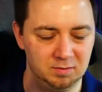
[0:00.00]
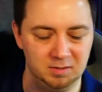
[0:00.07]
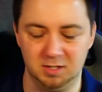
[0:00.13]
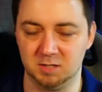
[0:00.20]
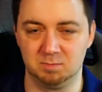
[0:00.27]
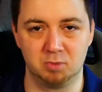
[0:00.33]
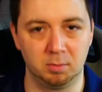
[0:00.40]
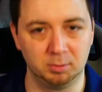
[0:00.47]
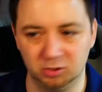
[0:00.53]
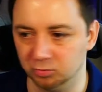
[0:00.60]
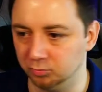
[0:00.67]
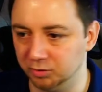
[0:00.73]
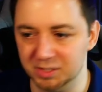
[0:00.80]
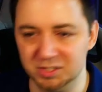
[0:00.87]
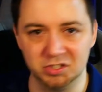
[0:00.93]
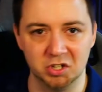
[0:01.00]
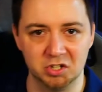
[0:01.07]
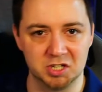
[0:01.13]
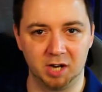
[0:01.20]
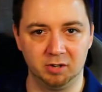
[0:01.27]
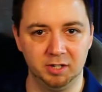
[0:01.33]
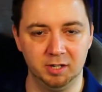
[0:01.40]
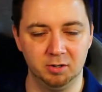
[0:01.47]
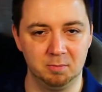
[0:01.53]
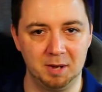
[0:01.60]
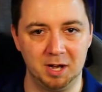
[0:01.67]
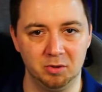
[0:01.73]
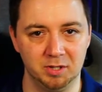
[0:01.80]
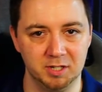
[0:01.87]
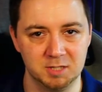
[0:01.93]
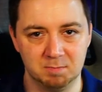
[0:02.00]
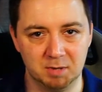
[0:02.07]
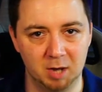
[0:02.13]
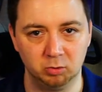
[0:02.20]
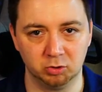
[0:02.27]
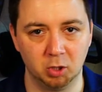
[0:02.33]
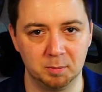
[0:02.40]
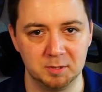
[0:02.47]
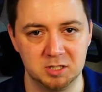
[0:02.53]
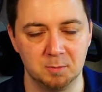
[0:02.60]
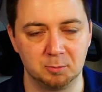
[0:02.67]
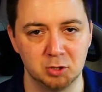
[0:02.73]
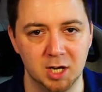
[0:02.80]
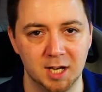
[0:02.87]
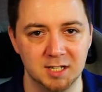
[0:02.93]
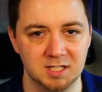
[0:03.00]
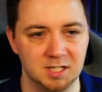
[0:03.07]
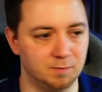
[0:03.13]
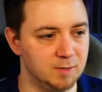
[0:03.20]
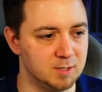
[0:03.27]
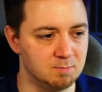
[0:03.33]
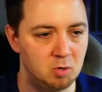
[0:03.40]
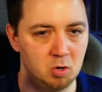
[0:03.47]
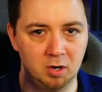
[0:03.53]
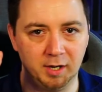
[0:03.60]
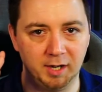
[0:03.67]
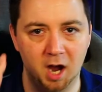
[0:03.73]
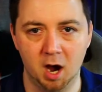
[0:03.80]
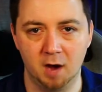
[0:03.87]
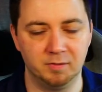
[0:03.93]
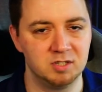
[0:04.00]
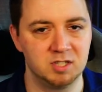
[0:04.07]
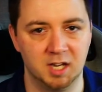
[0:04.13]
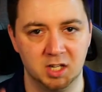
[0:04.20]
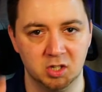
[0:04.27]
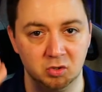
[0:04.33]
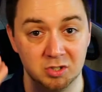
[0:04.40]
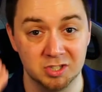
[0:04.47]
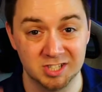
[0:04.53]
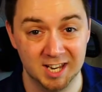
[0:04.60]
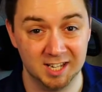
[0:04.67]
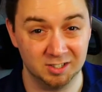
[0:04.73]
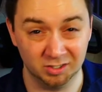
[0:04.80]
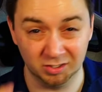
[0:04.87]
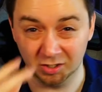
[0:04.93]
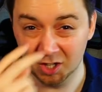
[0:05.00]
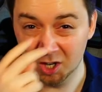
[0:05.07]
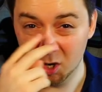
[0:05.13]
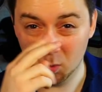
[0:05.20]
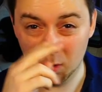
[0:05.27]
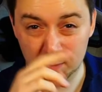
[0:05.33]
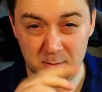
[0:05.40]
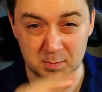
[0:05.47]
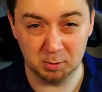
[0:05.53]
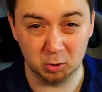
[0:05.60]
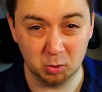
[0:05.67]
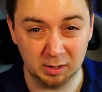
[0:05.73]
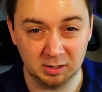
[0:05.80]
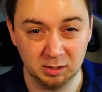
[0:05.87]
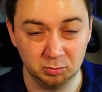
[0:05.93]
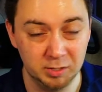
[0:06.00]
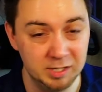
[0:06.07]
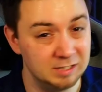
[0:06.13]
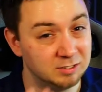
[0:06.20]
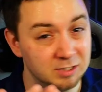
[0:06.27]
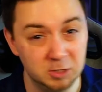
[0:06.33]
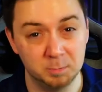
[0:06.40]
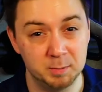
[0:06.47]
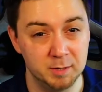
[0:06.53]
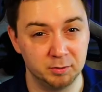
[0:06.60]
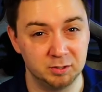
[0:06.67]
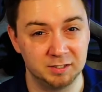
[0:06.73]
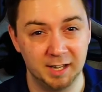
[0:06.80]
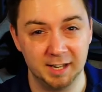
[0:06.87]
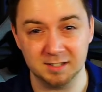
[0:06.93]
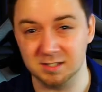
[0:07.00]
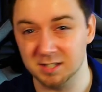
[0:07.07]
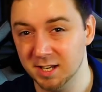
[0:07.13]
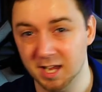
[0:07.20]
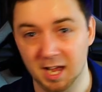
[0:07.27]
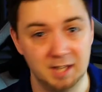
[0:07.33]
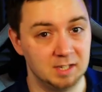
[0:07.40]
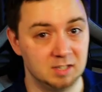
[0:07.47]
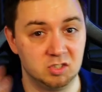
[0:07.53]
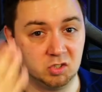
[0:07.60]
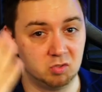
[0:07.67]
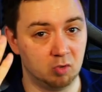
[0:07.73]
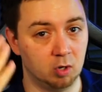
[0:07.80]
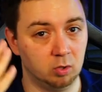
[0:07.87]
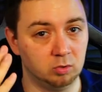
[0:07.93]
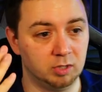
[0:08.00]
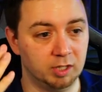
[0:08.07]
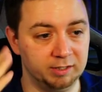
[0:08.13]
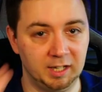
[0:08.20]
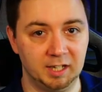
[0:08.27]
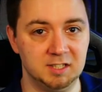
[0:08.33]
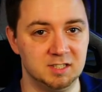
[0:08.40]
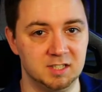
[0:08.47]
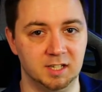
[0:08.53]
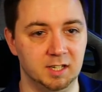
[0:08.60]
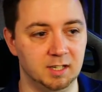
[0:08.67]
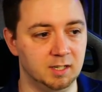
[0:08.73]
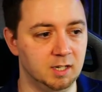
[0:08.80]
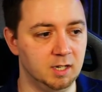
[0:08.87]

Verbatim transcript: There's probably some research out here about this, but I would not be surprised if it's more like half a second or a second where people quickly read a little bit of a text and then scroll, and that is it.